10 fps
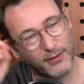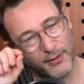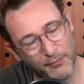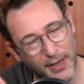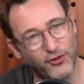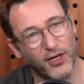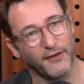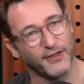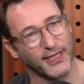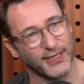metric
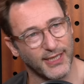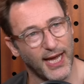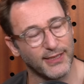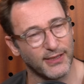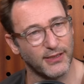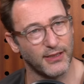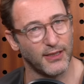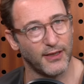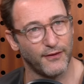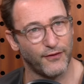of success
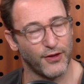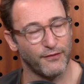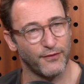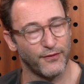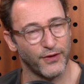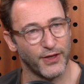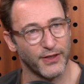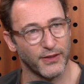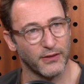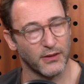for
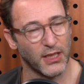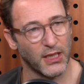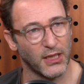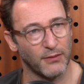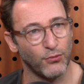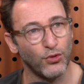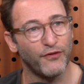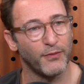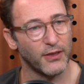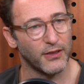this
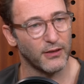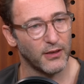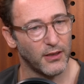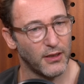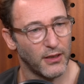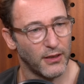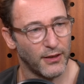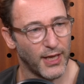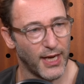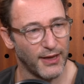movement
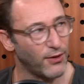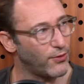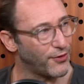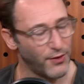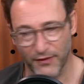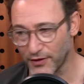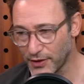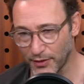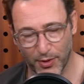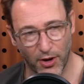that I think all three of
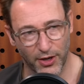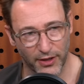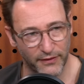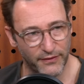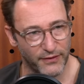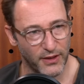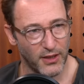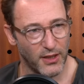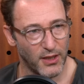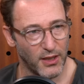us are a part of.
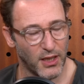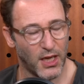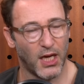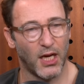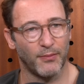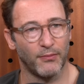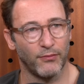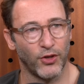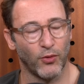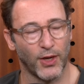
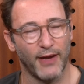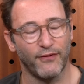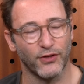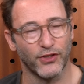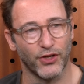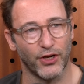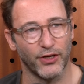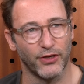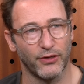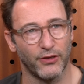When I first
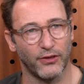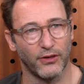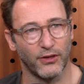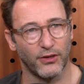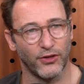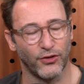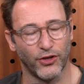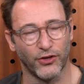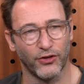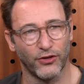started, you
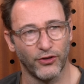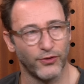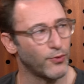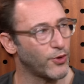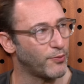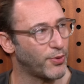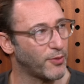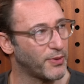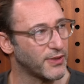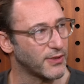couldn't use the word
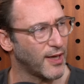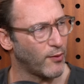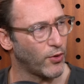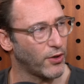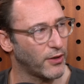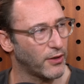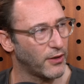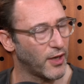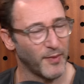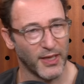purpose at work.
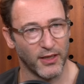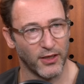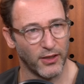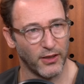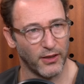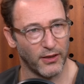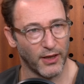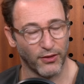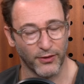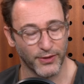I mean,
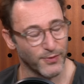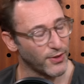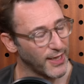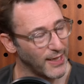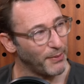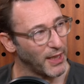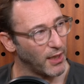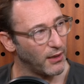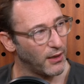they thought you were some sort of hippie,